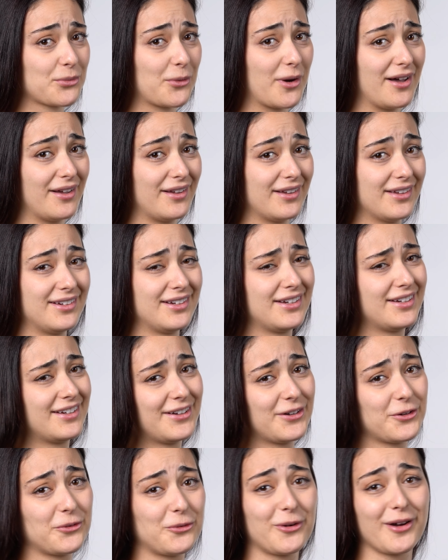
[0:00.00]
well,
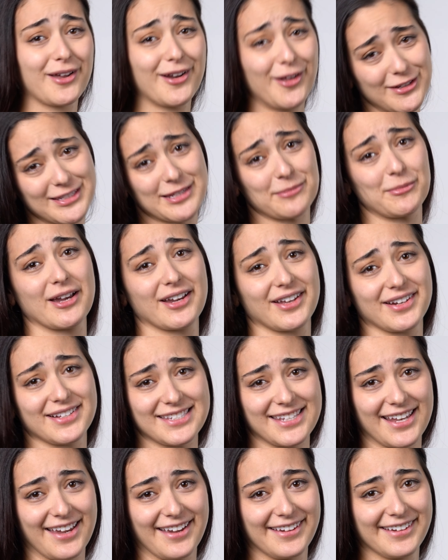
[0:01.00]
what else am I gonna
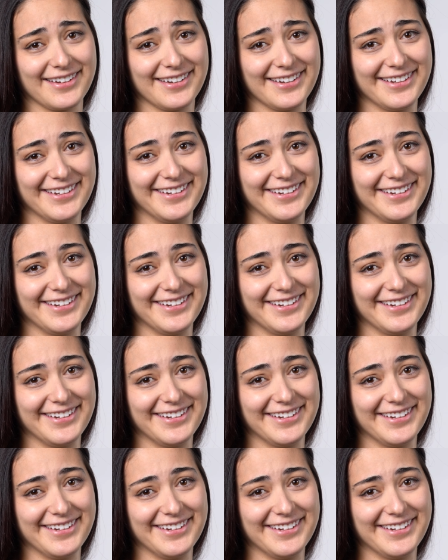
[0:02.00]
say?